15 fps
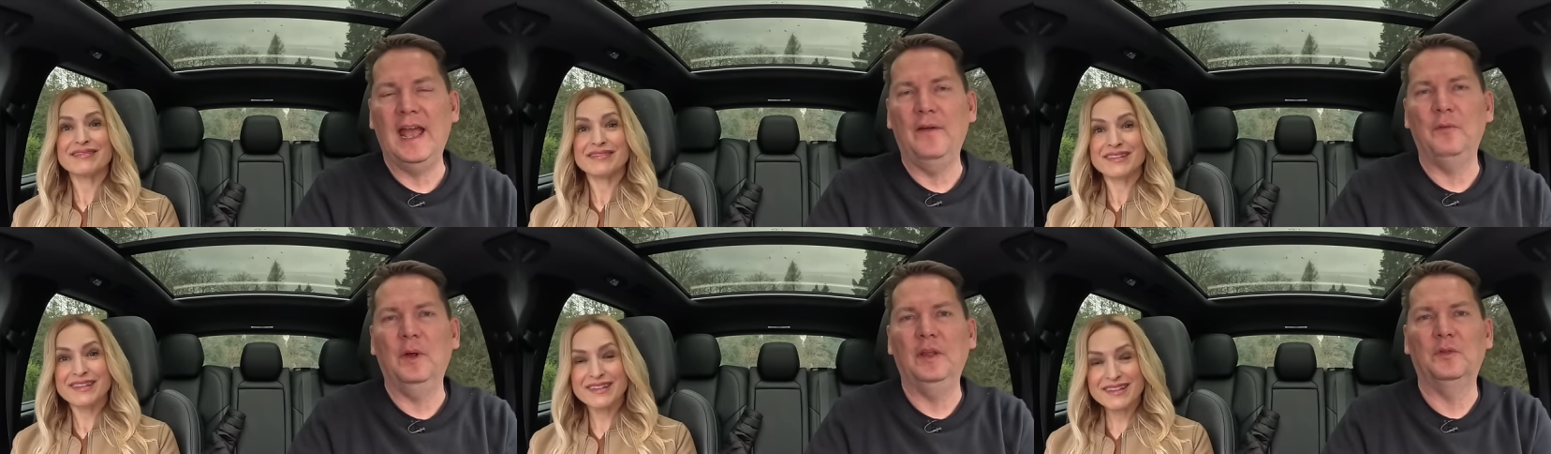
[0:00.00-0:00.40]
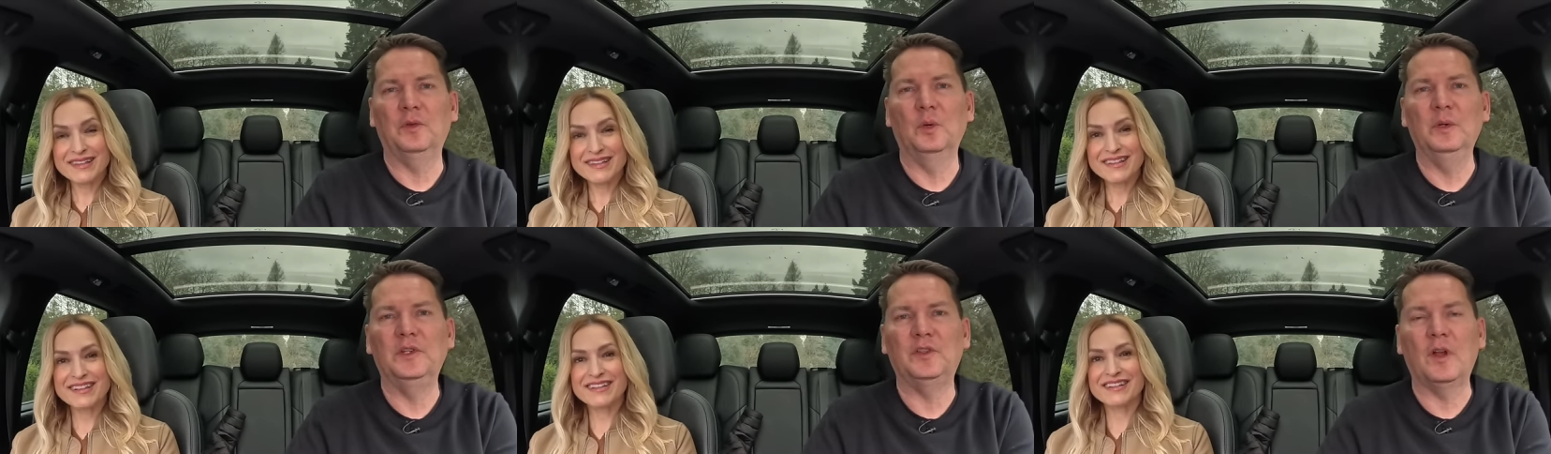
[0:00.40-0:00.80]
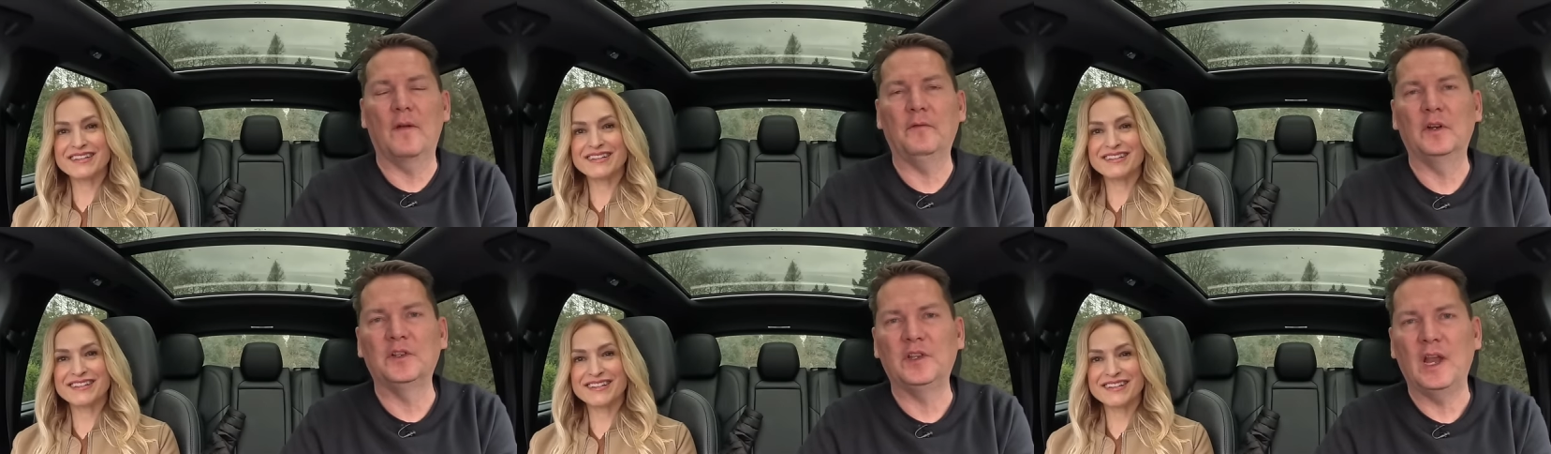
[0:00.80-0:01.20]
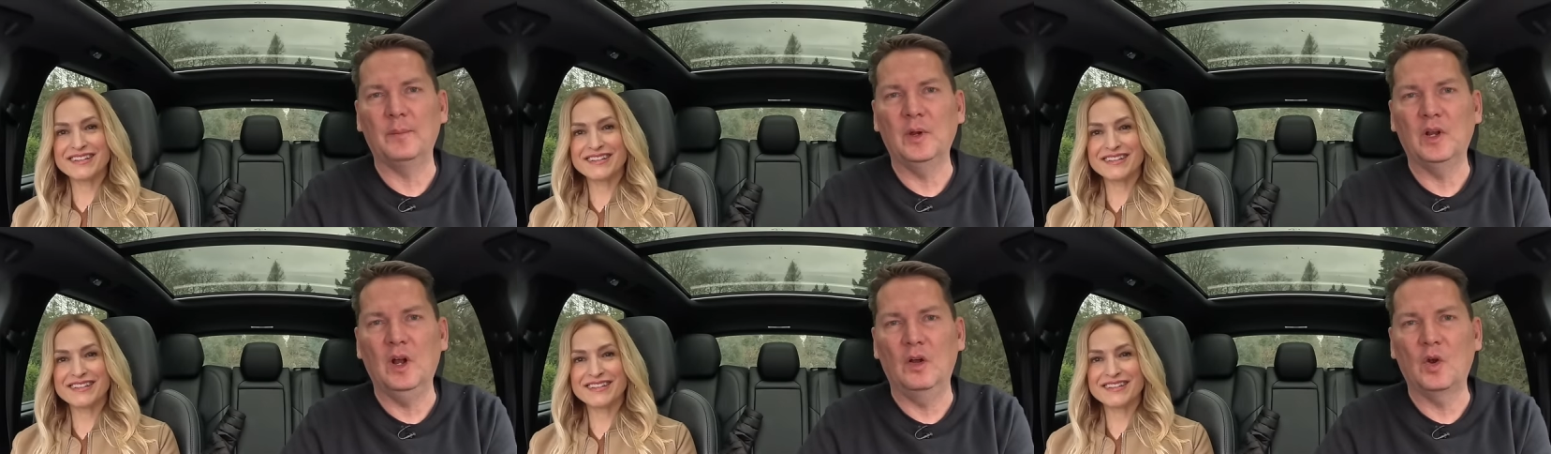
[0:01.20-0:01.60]
Speaker 1: And halfway through, we stop for a
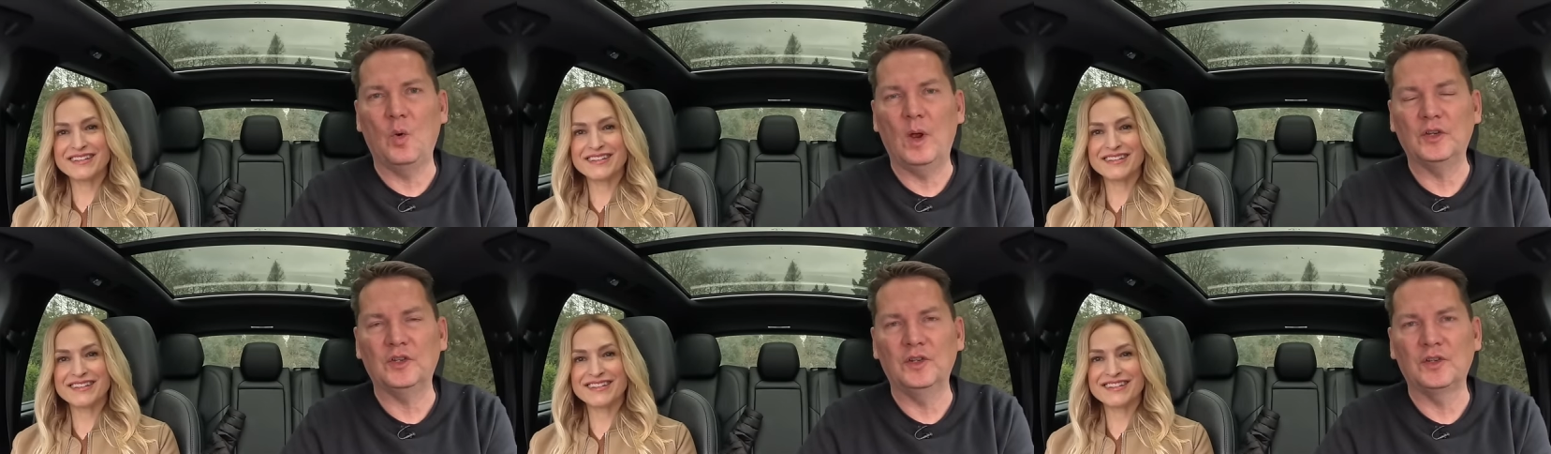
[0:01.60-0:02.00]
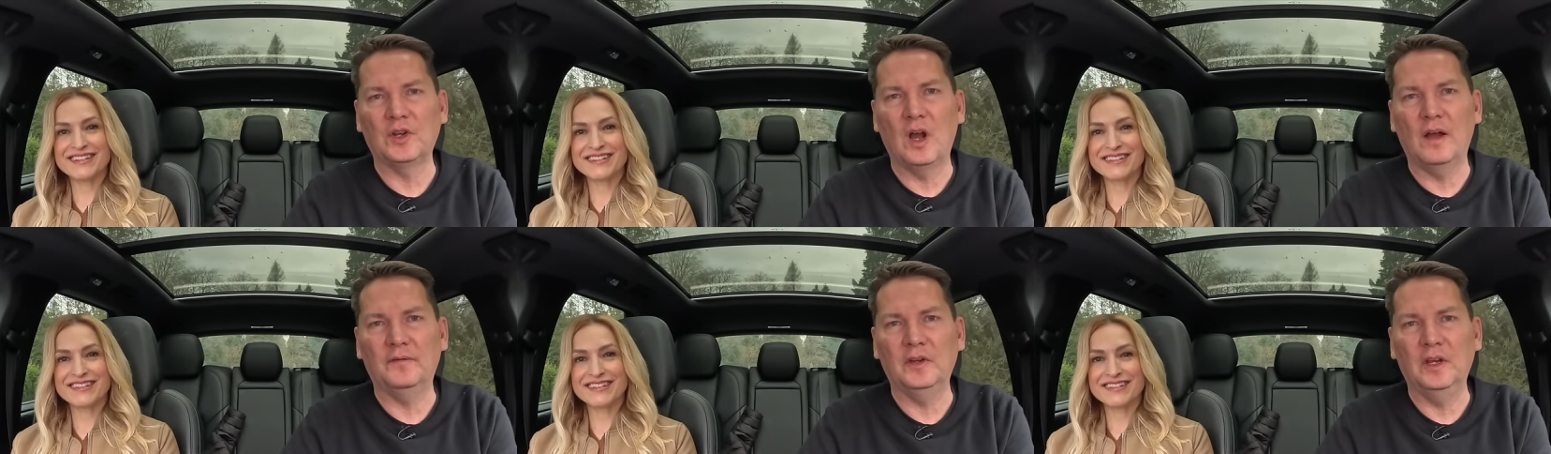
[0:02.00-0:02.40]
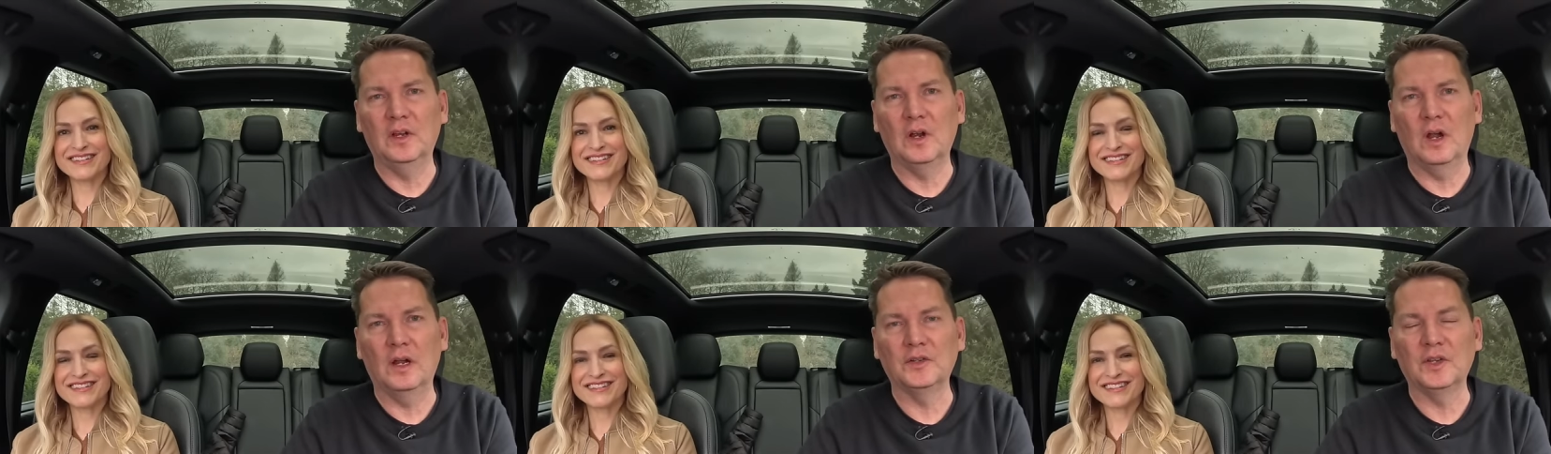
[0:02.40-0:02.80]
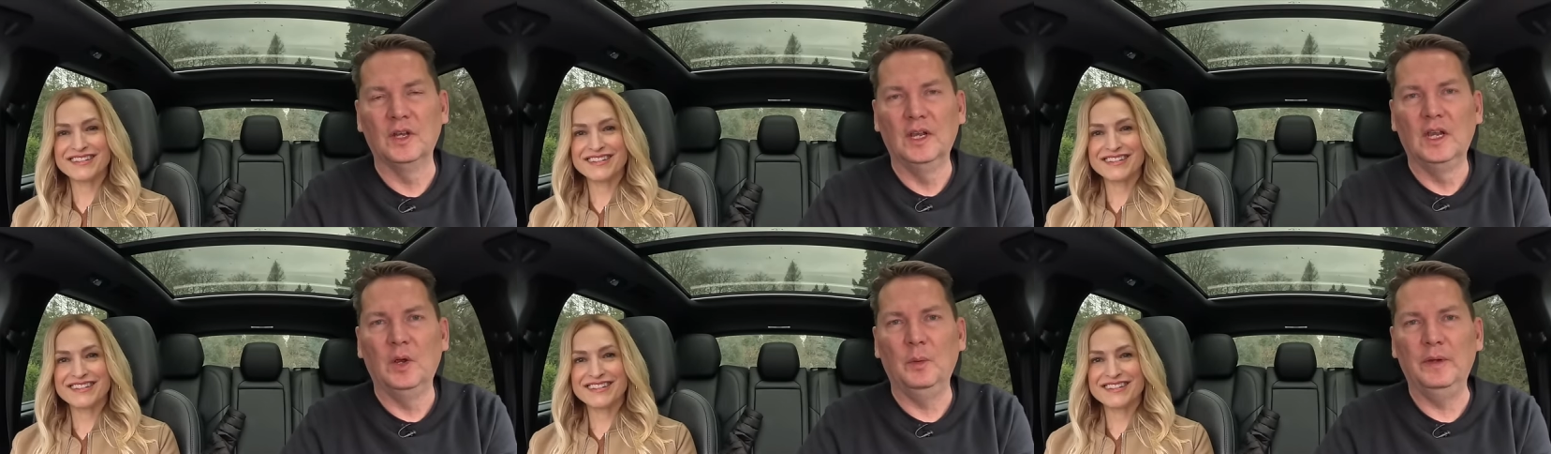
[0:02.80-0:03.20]
segment called Questions, Coffee, and Cars.